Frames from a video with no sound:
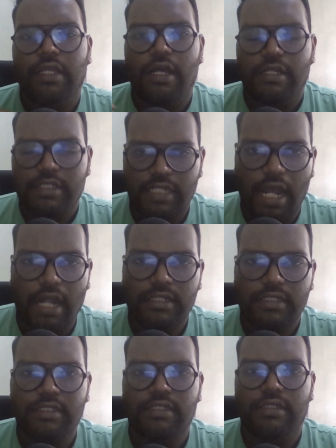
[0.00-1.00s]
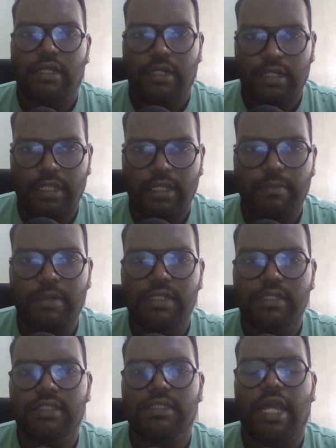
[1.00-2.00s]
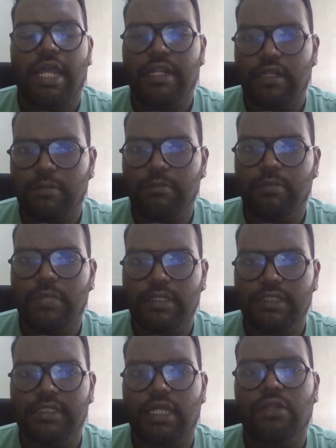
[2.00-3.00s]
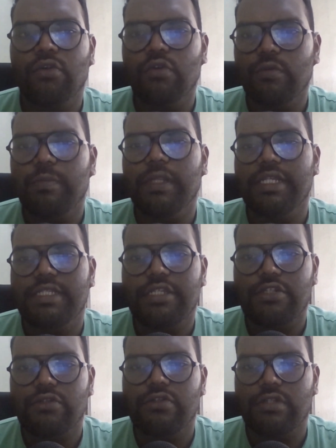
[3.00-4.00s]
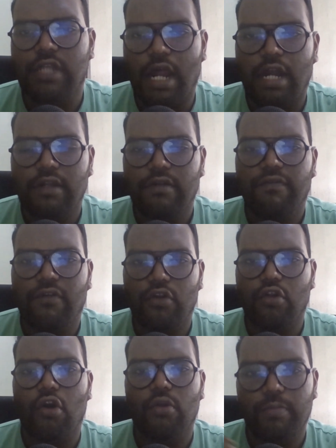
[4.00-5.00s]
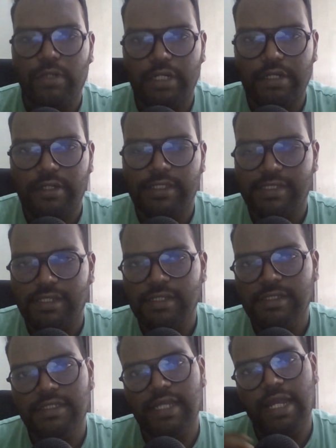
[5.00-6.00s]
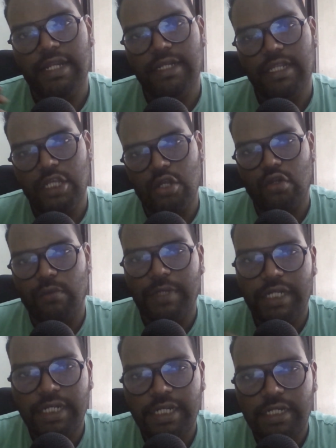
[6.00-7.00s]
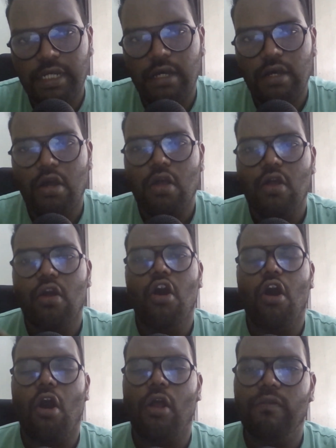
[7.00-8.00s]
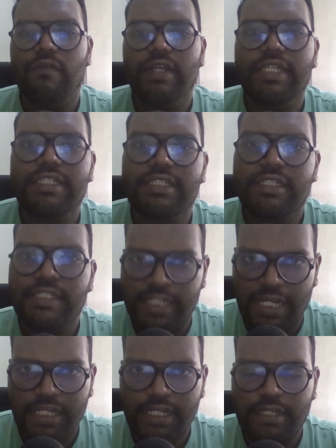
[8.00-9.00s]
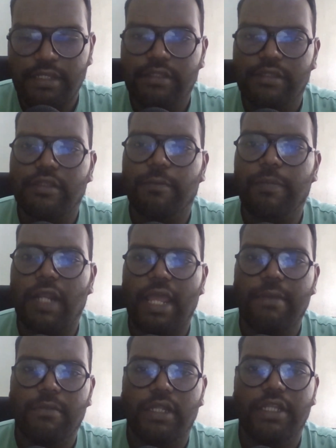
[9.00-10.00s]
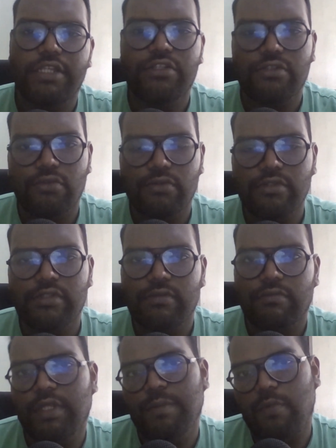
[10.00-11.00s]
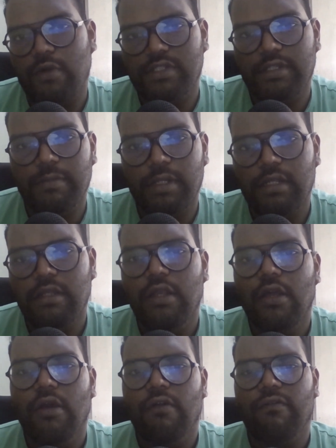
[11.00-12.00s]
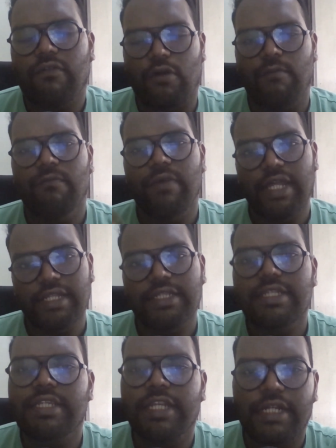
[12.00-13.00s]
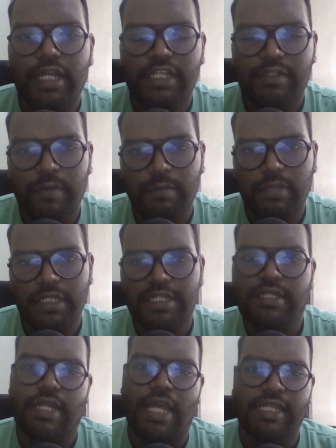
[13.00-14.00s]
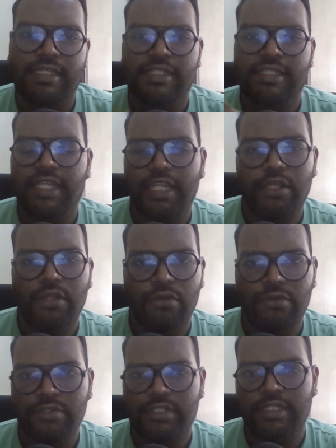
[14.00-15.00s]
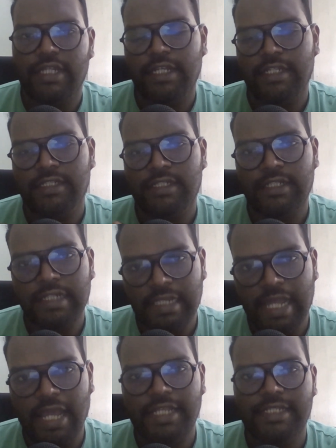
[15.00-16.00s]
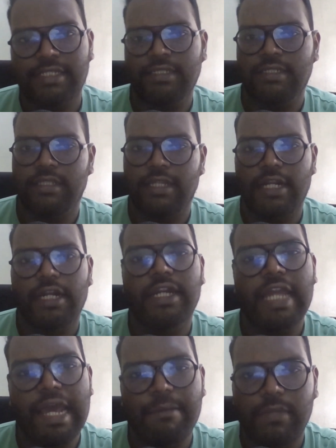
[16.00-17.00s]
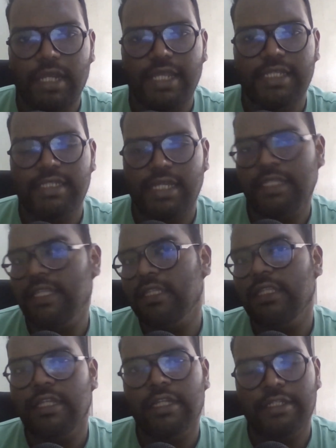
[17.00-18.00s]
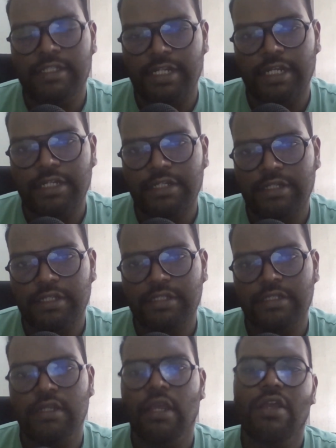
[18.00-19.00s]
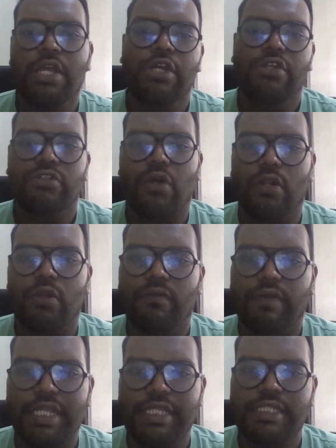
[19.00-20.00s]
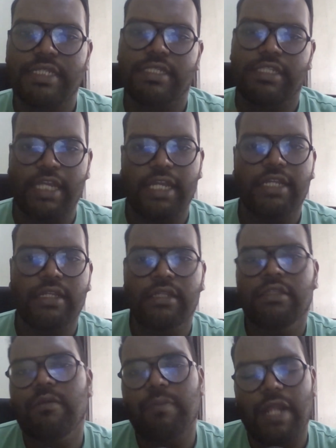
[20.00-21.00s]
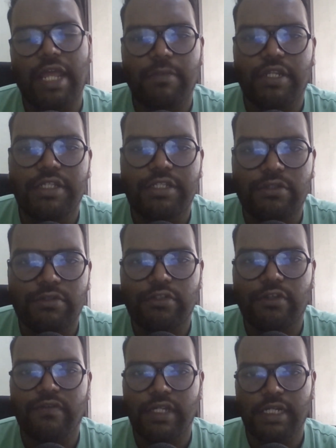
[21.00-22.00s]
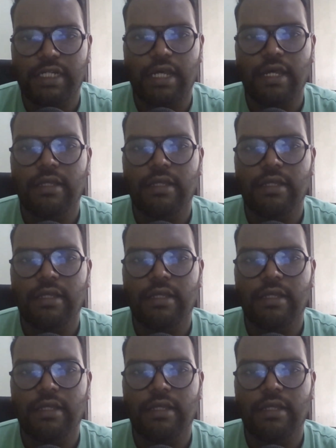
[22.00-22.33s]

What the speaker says: Charts, tables, and numbers are good places to start for corporate results and economic data. Always check the primary source when possible from where this data is published. As the saying goes, there is lies, there are damn lies, and then there are statistics. So always check the primary source of data,